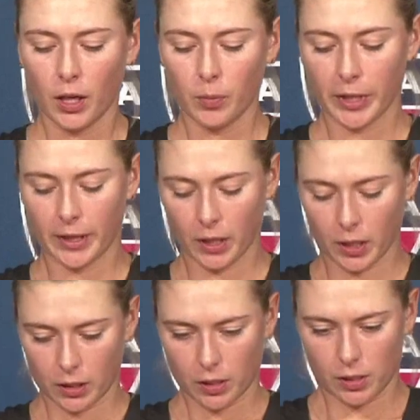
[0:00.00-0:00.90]
Um, I think
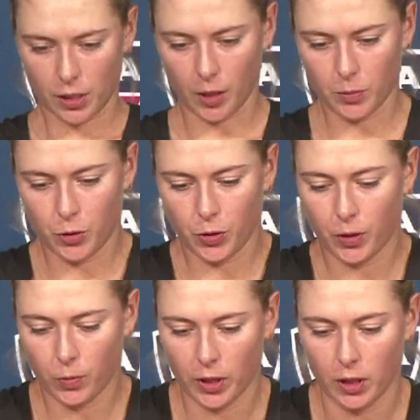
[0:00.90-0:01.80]
I just stopped
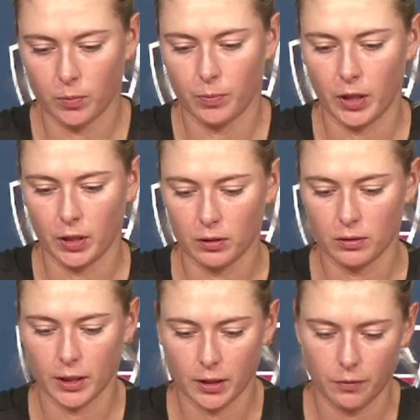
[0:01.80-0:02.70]
doing what helped me
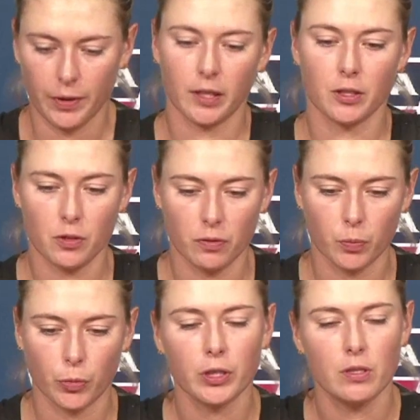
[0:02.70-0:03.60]
get advantage of the
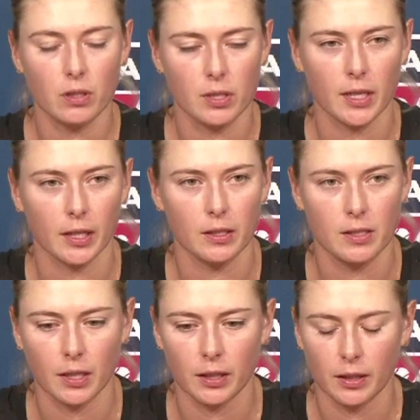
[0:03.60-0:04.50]
points in the second
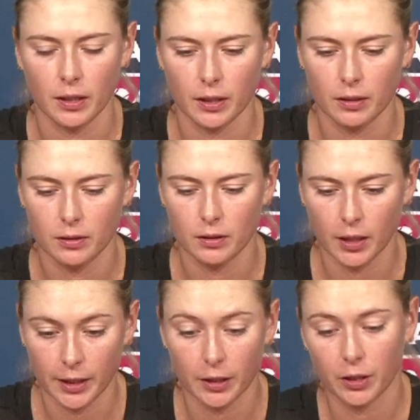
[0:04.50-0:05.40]
set. I,
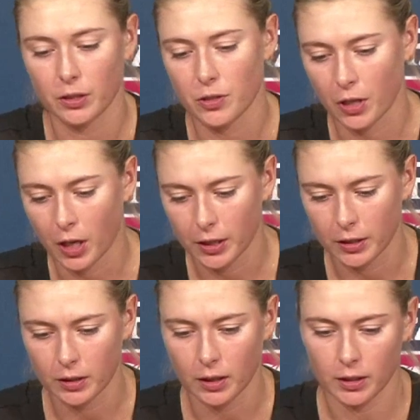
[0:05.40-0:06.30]
I hit a good shot
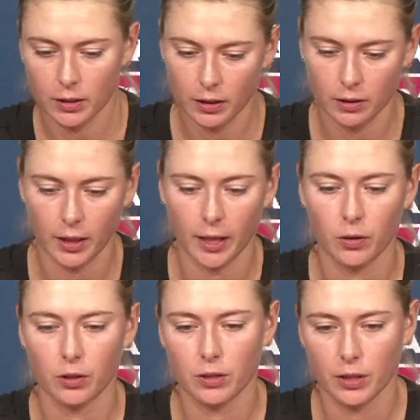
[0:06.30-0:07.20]
and I allowed
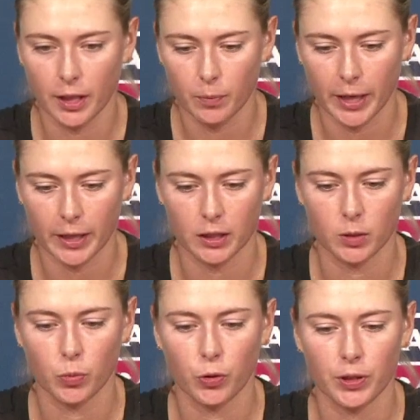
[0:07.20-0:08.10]
her to get back in the
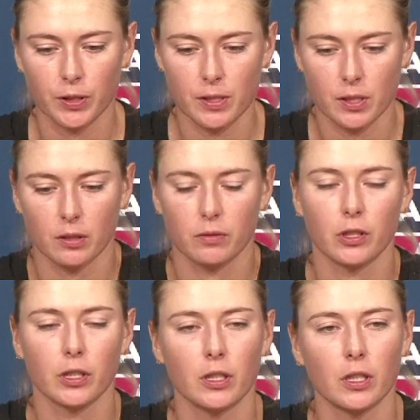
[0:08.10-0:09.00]
point instead of
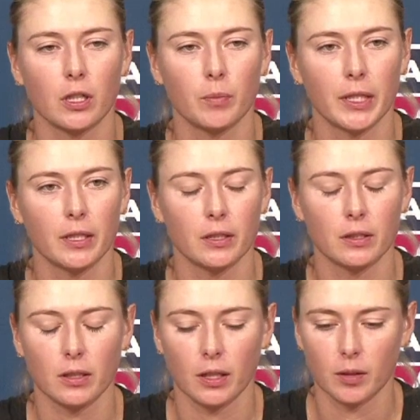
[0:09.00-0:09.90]
looking to come in
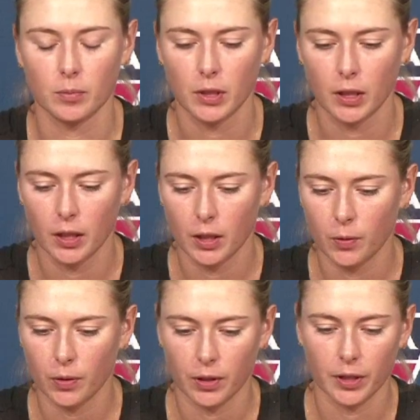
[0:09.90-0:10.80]
and um,
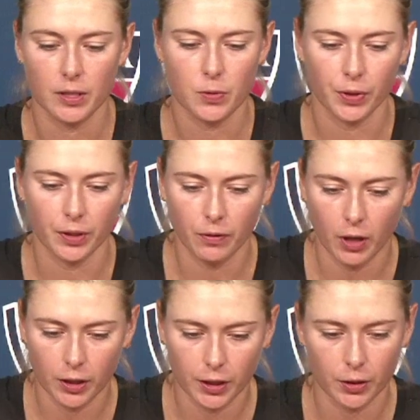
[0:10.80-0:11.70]
whether hit a swinging
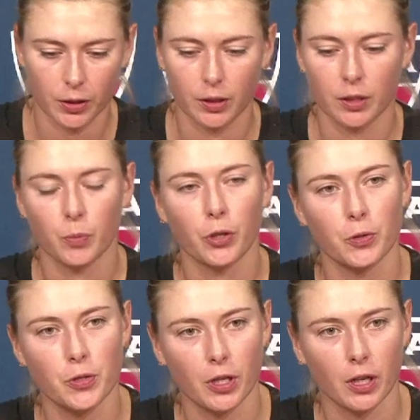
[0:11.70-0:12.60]
volley or hit an
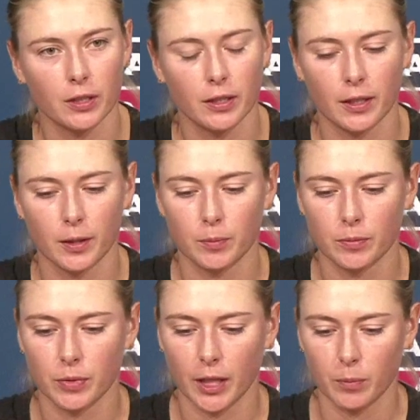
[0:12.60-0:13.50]
approach shot, um,
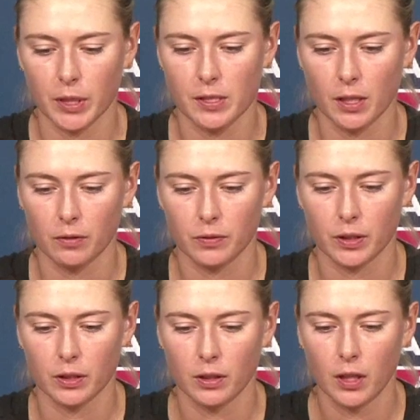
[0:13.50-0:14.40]
get myself in
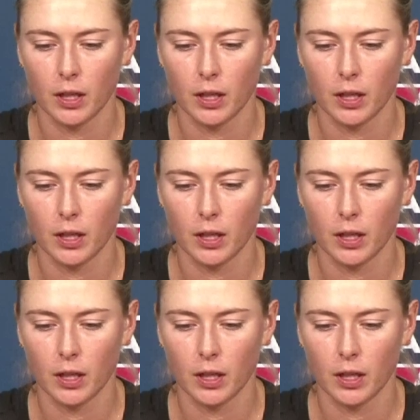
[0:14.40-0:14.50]
a